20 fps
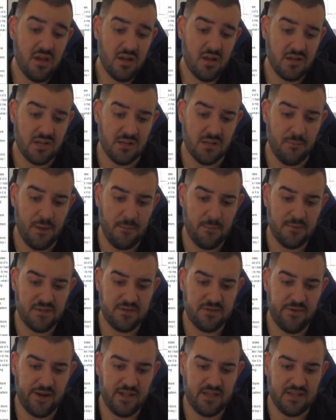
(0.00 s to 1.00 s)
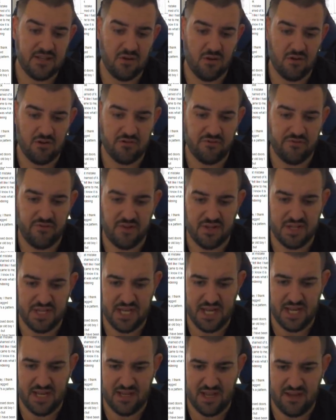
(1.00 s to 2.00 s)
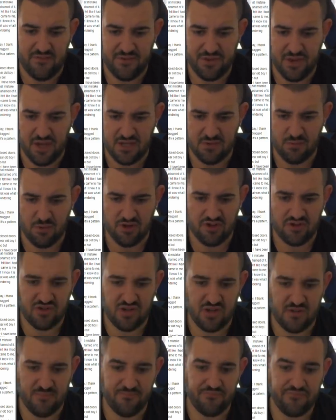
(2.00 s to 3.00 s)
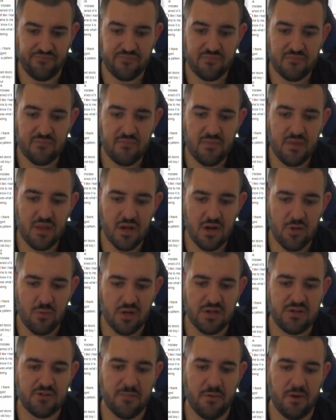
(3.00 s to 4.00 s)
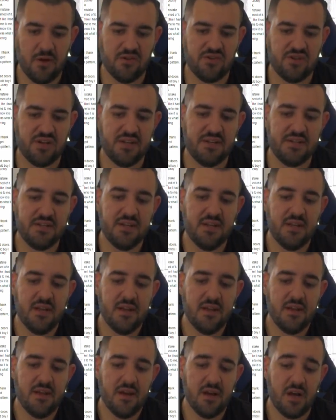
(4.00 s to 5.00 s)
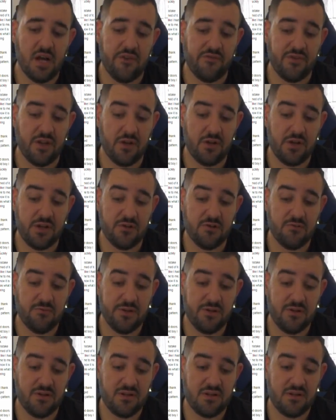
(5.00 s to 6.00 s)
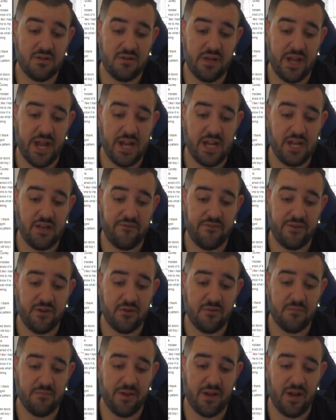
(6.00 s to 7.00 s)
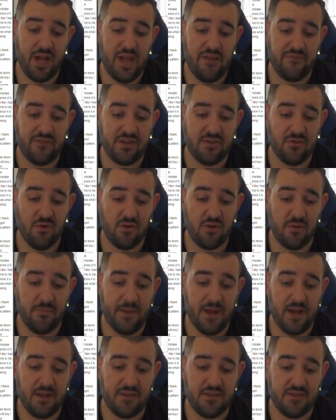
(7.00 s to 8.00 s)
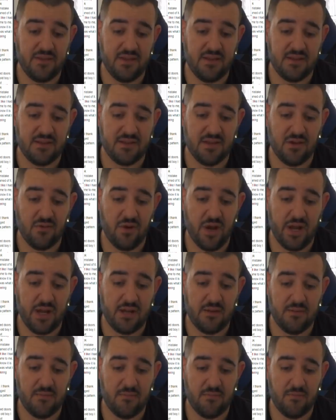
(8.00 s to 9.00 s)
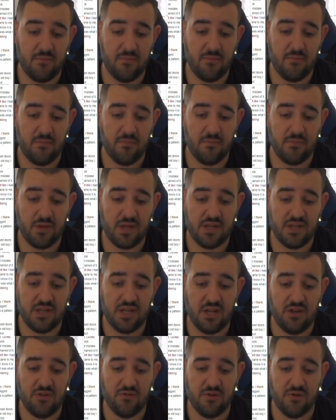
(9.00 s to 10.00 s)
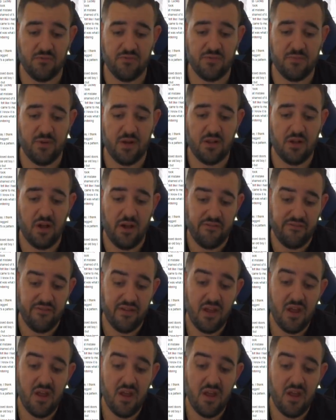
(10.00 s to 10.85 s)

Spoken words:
To the people surrounding this controversy, and even those watched it, I want to apologize. I have no ill will to any of you, but I have to talk about this so I can continue on with my life.